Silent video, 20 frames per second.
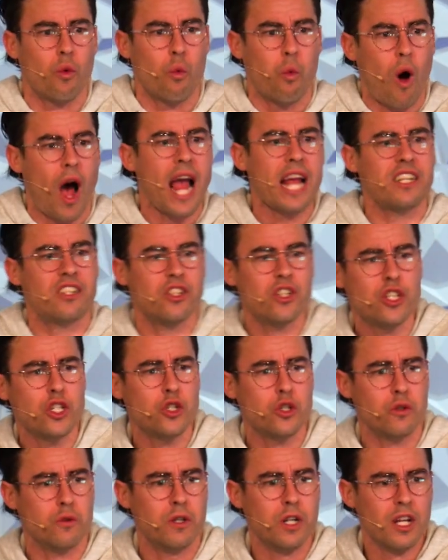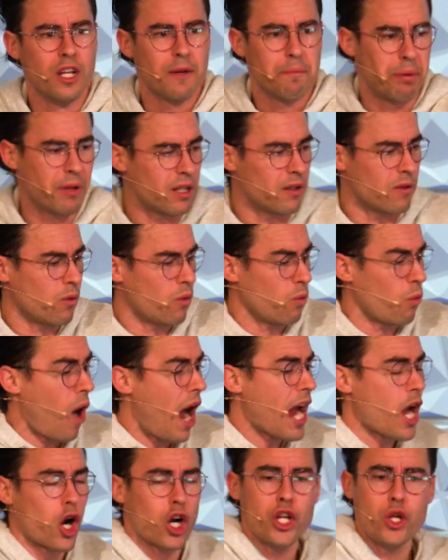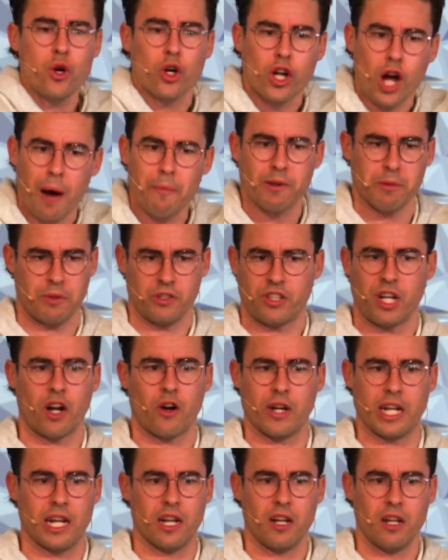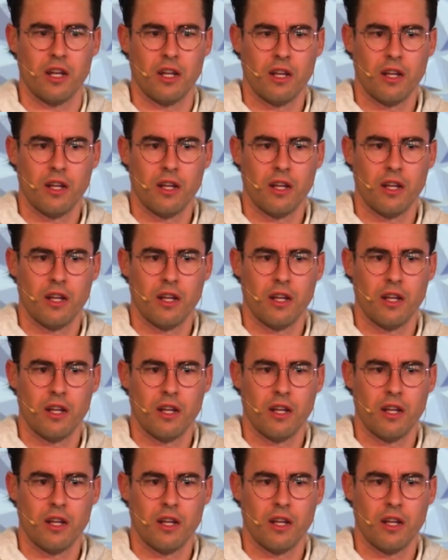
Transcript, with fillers: Why do you, why are you a complementarian?